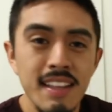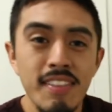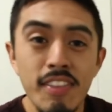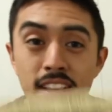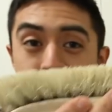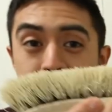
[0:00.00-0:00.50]

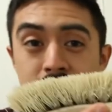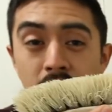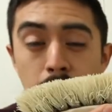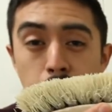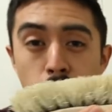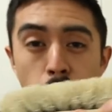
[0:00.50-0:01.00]
this
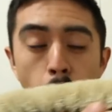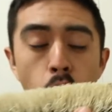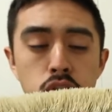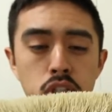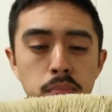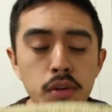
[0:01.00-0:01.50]
type of
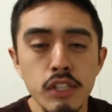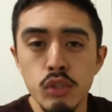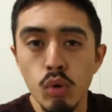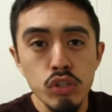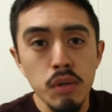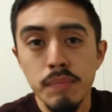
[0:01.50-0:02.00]
upholstery
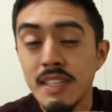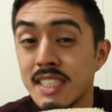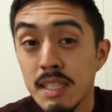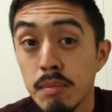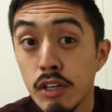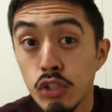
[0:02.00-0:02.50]
brush or something
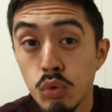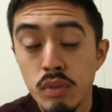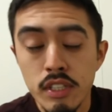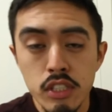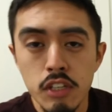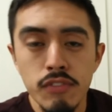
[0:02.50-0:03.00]
similar to
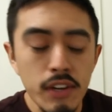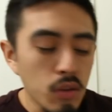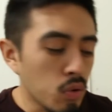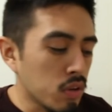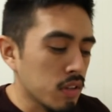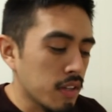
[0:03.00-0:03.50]
it that you can
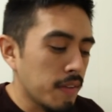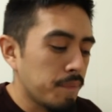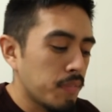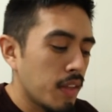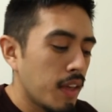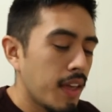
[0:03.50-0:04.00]
find
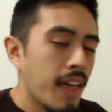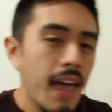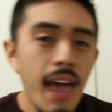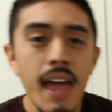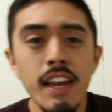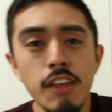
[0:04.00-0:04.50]
locally,
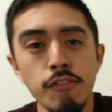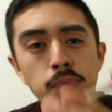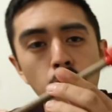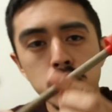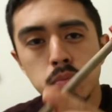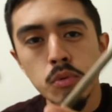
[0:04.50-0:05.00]
and if
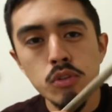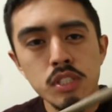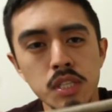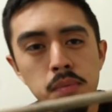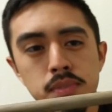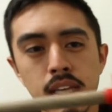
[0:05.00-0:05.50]
possible,
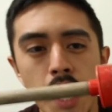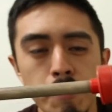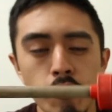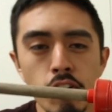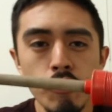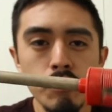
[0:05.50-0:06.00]
some
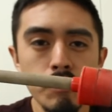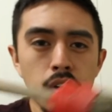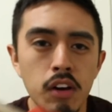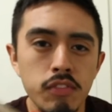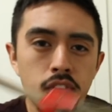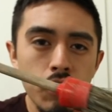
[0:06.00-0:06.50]
type
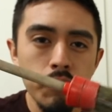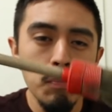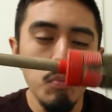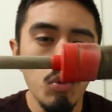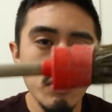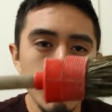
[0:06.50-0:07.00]

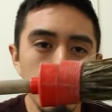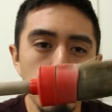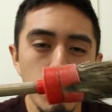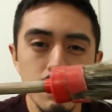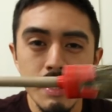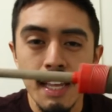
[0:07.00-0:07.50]
of boar's hair
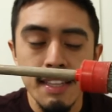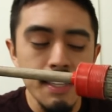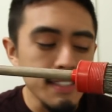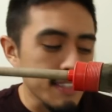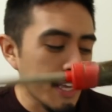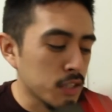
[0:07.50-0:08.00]
brush like
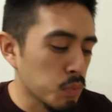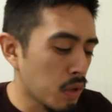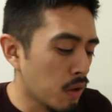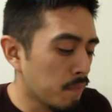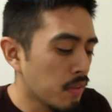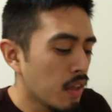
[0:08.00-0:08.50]
this as
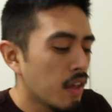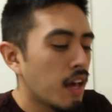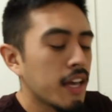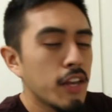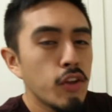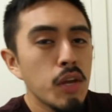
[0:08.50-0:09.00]
well.
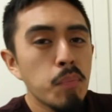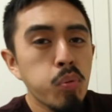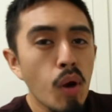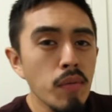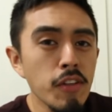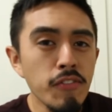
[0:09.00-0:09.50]
Again, you can
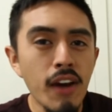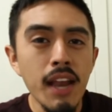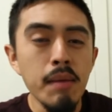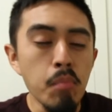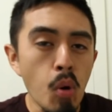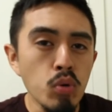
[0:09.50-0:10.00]
probably
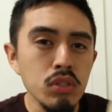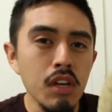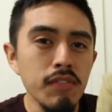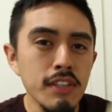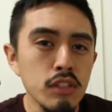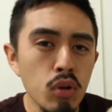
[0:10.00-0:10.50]
find
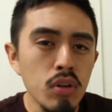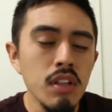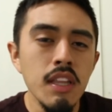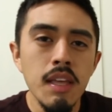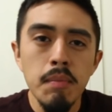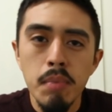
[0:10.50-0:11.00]
most of these
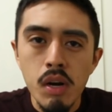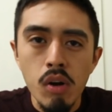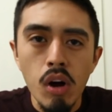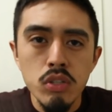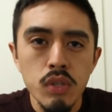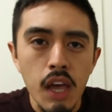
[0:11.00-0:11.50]
locally, but I'll
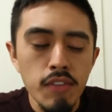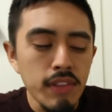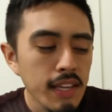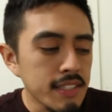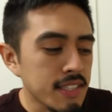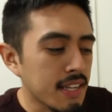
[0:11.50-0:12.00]
also have
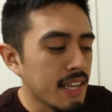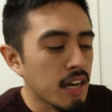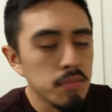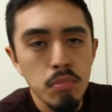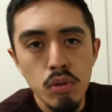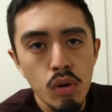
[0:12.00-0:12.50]
links
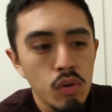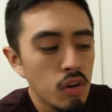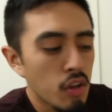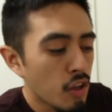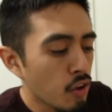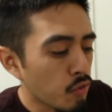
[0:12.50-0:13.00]
down below
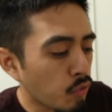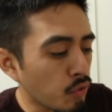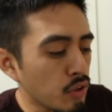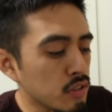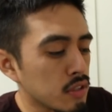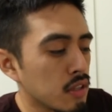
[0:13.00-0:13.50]
for
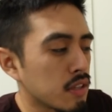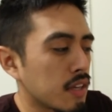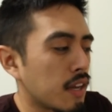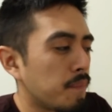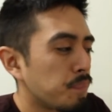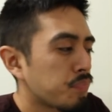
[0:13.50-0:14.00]
you to look
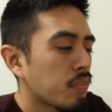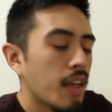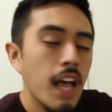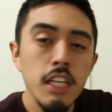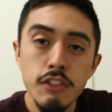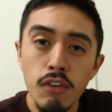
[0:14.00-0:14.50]
at.
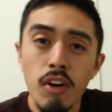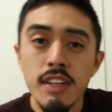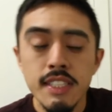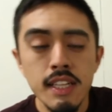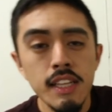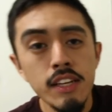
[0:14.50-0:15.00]
As far
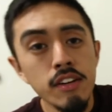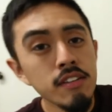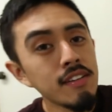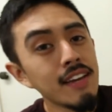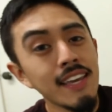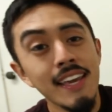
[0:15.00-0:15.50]
as
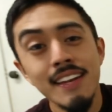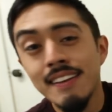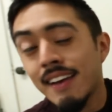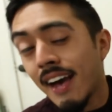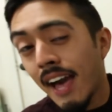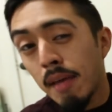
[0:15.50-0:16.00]
cleaner,
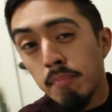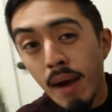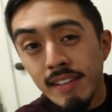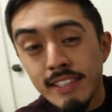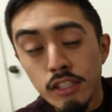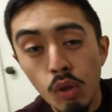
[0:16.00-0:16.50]
again, I
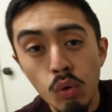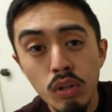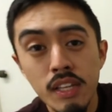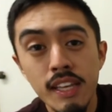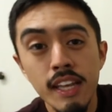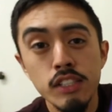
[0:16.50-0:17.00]
buy this
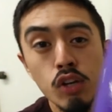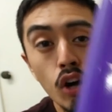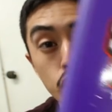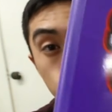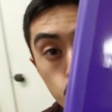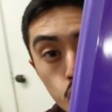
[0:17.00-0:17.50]
locally. It's
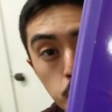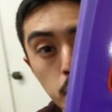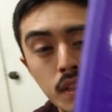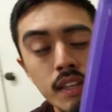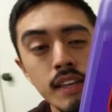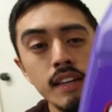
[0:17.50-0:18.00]
called
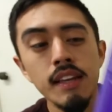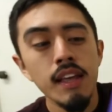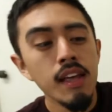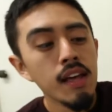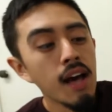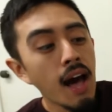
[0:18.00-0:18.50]
Super Clean.
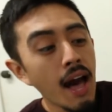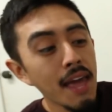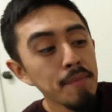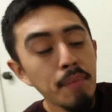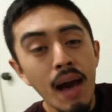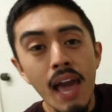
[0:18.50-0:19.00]

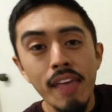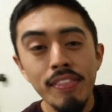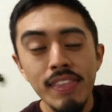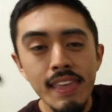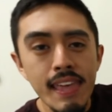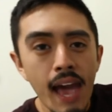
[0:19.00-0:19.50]
I buy
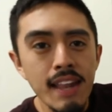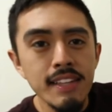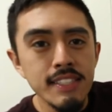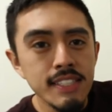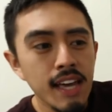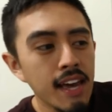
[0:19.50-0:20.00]
the
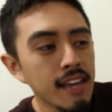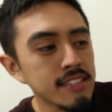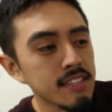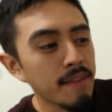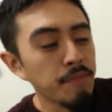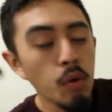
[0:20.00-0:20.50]
gallon
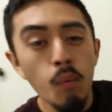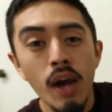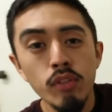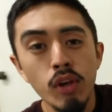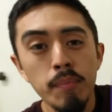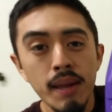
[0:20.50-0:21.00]
size. And
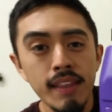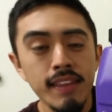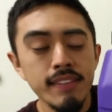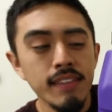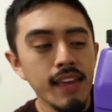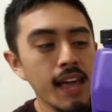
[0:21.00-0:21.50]
why do I buy
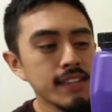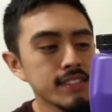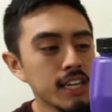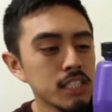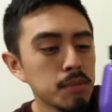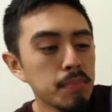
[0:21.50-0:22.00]
the gallon
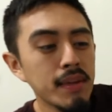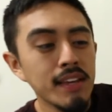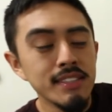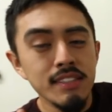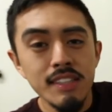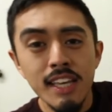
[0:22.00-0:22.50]
size?
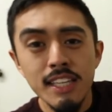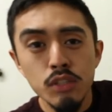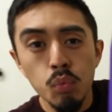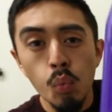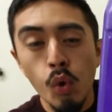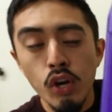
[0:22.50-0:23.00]
Because
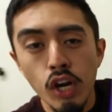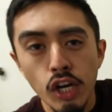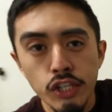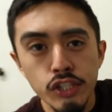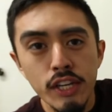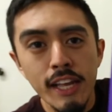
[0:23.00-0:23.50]
this
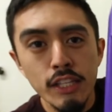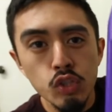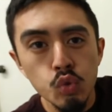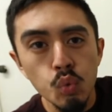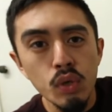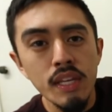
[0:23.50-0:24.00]

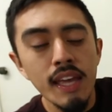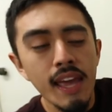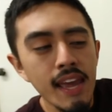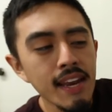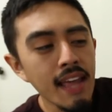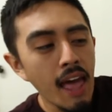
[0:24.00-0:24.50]

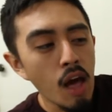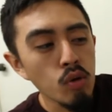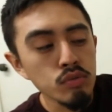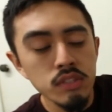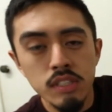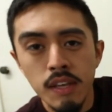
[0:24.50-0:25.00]
128
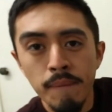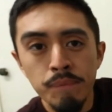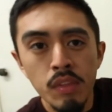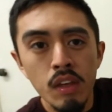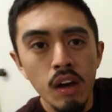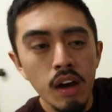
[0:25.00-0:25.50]
ounce
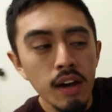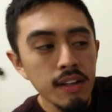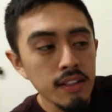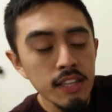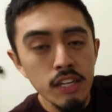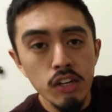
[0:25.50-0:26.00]

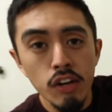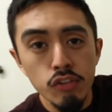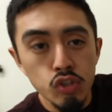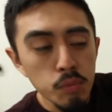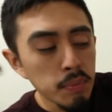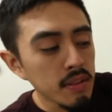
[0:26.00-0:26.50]
cleaner
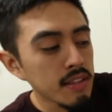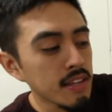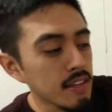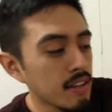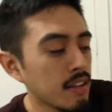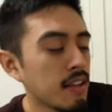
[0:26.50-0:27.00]
of Super
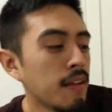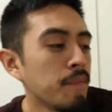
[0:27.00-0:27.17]
Clean